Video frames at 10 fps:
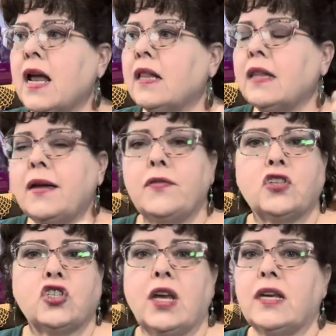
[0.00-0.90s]
life has
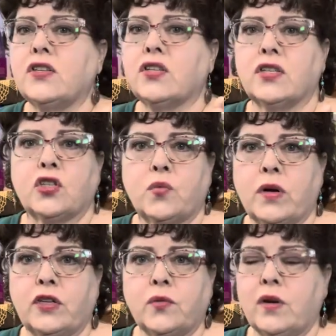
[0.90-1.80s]
changed since
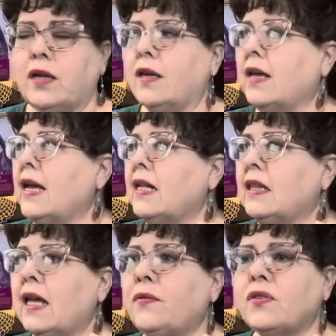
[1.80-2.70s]
2020.
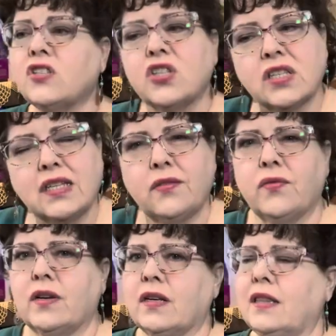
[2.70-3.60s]
Life is just different.